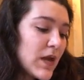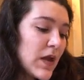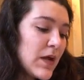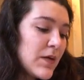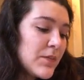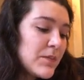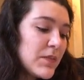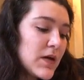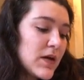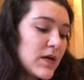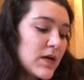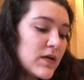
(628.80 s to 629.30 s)

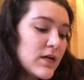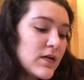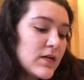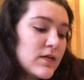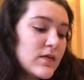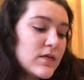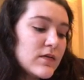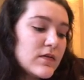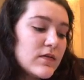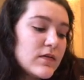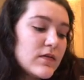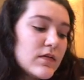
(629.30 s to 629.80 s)

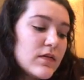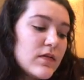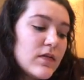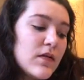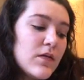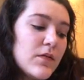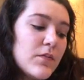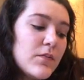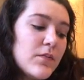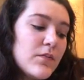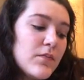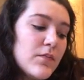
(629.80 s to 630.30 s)
because
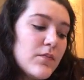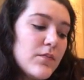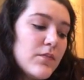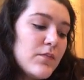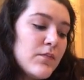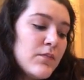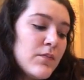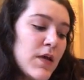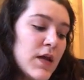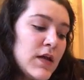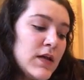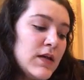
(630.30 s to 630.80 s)
the
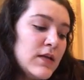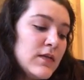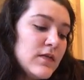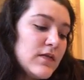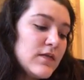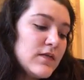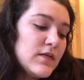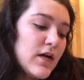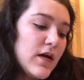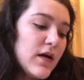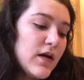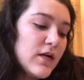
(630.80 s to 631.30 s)
many
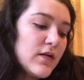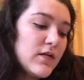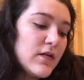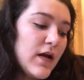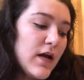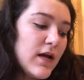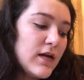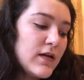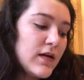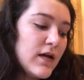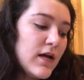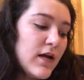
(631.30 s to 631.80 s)
desired
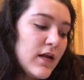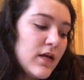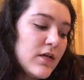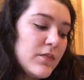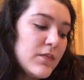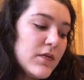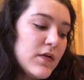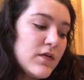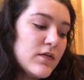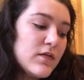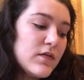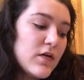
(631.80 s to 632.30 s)
data
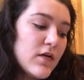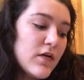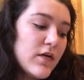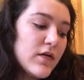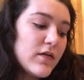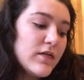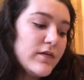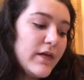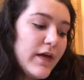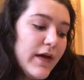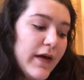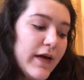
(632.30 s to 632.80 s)
elements are in
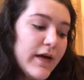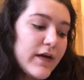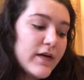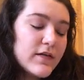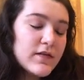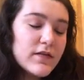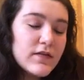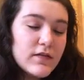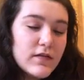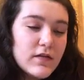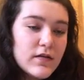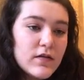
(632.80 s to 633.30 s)

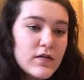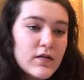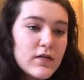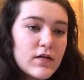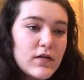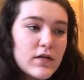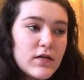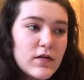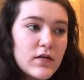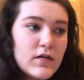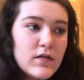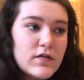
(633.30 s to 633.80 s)
text,
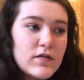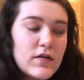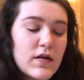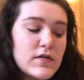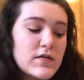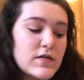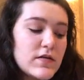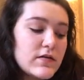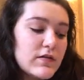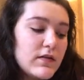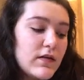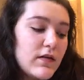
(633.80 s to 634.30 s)
such
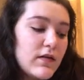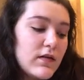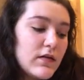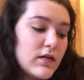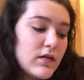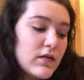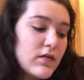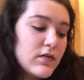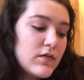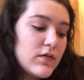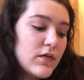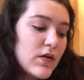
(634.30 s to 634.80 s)
as
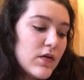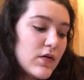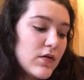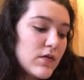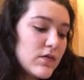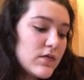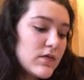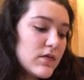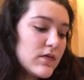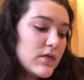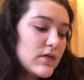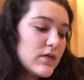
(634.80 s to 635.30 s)
clinical
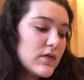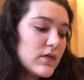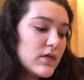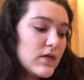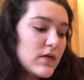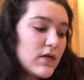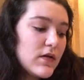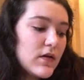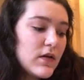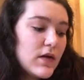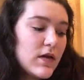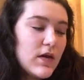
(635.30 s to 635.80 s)
notes,
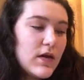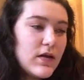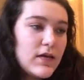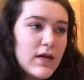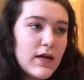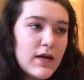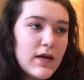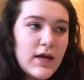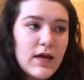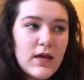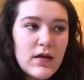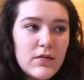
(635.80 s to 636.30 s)
and they
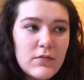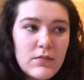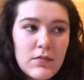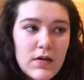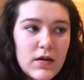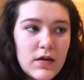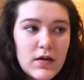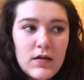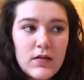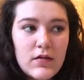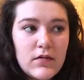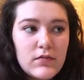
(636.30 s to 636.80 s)
can't
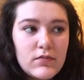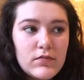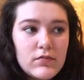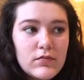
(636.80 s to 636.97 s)
be